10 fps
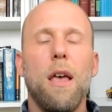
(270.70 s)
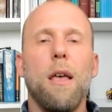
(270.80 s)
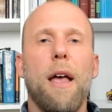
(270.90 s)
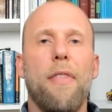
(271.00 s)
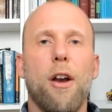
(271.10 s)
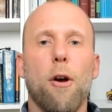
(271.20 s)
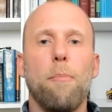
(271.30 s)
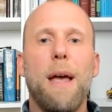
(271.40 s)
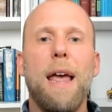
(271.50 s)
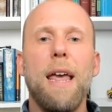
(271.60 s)
and they are
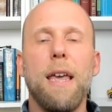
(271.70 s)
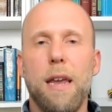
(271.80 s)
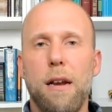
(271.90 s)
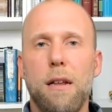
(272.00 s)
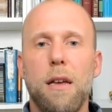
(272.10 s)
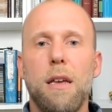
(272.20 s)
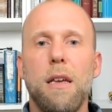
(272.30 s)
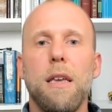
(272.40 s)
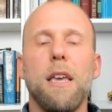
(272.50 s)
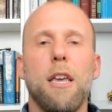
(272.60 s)
paid
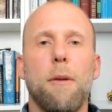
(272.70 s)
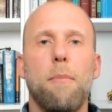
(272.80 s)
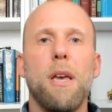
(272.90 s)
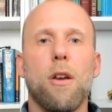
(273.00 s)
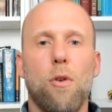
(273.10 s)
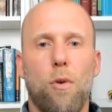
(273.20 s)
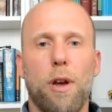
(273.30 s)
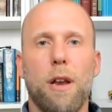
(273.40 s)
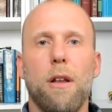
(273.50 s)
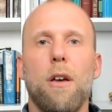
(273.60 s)
in
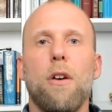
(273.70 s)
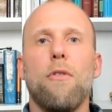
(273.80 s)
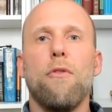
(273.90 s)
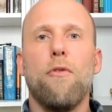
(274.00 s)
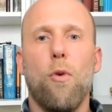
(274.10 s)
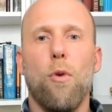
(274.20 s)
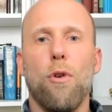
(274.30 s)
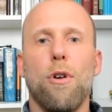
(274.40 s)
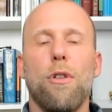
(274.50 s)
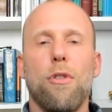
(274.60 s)
Bitcoin
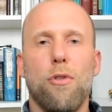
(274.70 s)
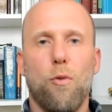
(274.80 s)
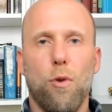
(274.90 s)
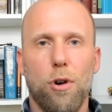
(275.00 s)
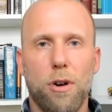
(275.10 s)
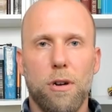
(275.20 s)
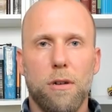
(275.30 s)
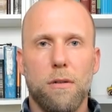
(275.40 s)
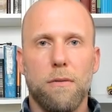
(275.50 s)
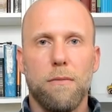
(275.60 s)
for the work.
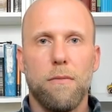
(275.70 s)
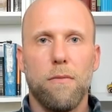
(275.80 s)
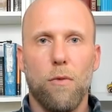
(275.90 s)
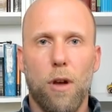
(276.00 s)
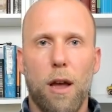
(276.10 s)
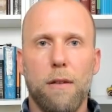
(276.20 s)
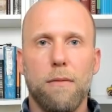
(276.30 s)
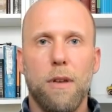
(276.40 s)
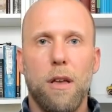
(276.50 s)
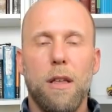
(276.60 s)
Okay.
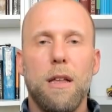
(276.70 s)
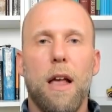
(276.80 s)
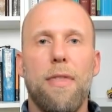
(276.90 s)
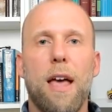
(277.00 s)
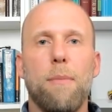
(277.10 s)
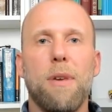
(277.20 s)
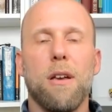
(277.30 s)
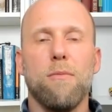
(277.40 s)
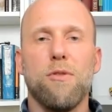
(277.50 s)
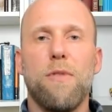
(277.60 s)
And that
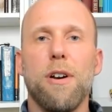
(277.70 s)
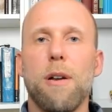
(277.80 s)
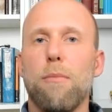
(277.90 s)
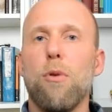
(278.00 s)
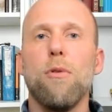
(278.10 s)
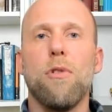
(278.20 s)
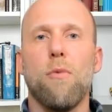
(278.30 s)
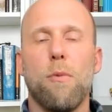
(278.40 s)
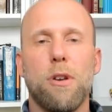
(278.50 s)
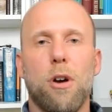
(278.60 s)
becomes very important
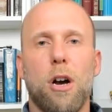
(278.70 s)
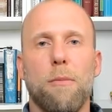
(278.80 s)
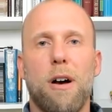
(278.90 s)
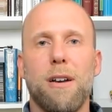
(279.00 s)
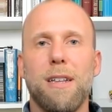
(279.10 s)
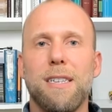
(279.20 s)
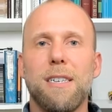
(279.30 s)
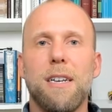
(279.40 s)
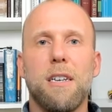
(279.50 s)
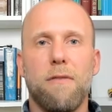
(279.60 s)
when we talk about
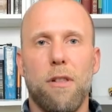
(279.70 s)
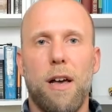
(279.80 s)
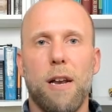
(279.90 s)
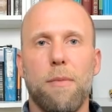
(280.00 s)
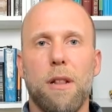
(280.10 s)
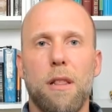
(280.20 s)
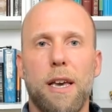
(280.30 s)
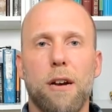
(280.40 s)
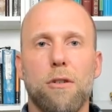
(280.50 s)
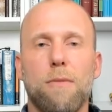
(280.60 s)
incentive alignment
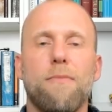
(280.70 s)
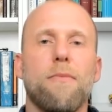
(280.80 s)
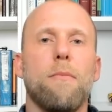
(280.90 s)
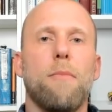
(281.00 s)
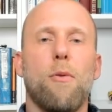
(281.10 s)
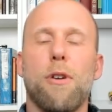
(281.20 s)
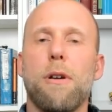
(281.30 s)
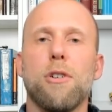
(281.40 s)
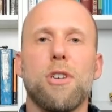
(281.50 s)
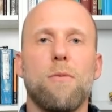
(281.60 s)
later. But when you
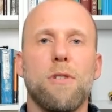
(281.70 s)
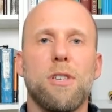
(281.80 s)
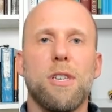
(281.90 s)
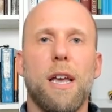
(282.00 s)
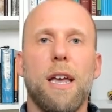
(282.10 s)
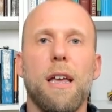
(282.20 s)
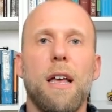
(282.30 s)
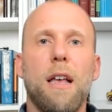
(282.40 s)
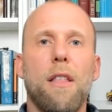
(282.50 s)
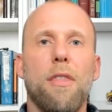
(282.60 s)
hear someone say
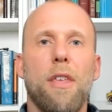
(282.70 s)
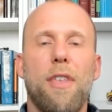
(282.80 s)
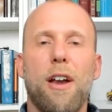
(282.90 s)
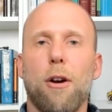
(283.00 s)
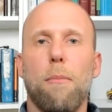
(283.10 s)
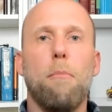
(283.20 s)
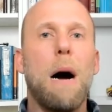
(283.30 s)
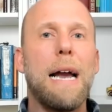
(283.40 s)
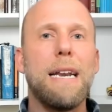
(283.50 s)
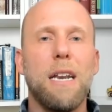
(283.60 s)
that they are
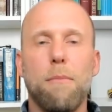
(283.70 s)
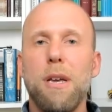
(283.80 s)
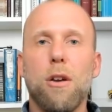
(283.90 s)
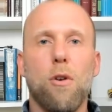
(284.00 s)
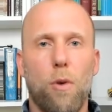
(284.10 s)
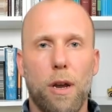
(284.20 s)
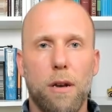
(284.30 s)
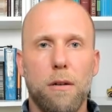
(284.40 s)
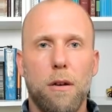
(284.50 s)
mining Bitcoin,